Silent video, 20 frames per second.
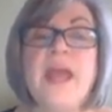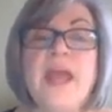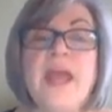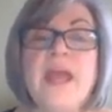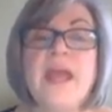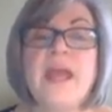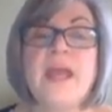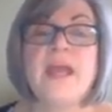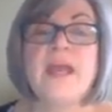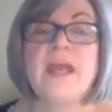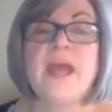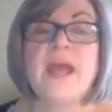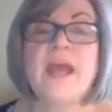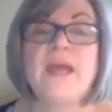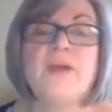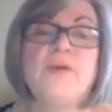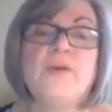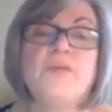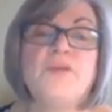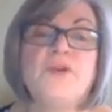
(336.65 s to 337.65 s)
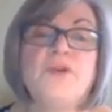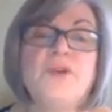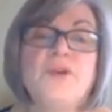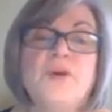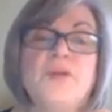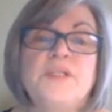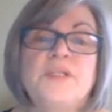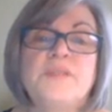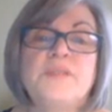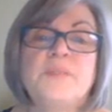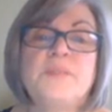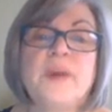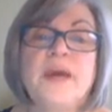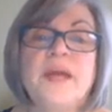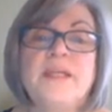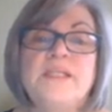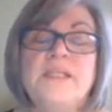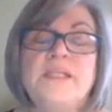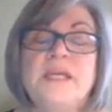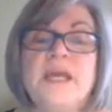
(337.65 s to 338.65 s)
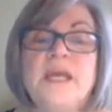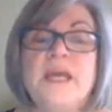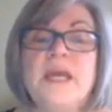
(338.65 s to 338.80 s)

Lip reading: And I don't know if you noticed, but